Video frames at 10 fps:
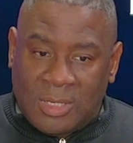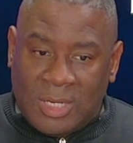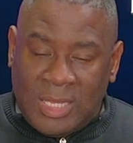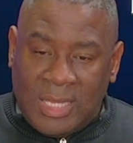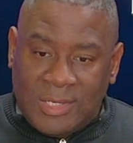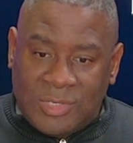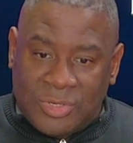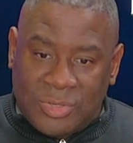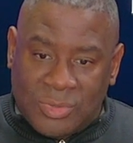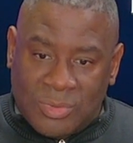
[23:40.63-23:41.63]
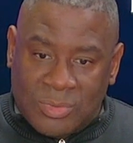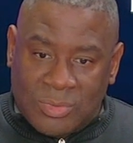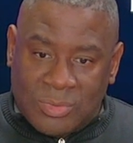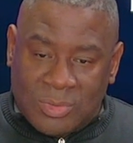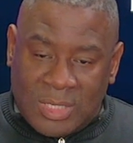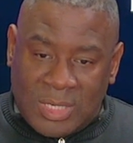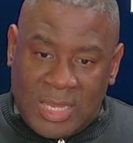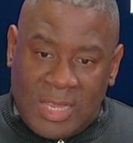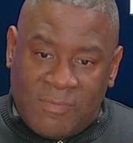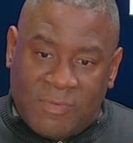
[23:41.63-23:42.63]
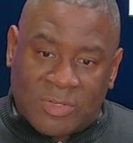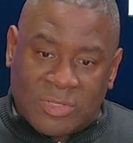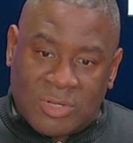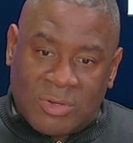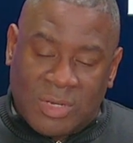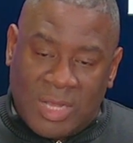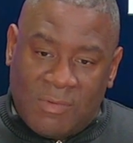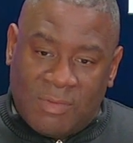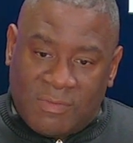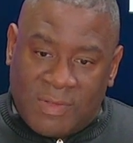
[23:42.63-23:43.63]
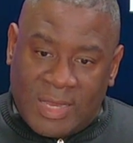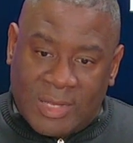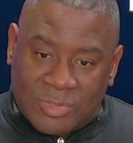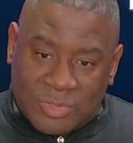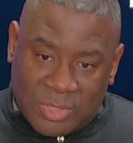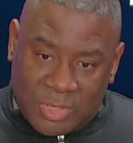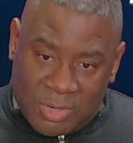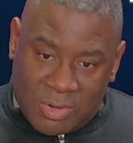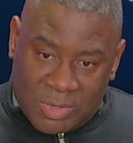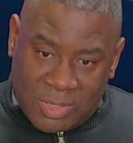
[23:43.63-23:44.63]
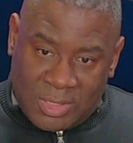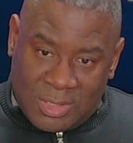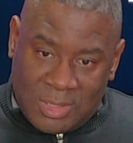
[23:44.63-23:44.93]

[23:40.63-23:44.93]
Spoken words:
lead to the need for a certain level of financial security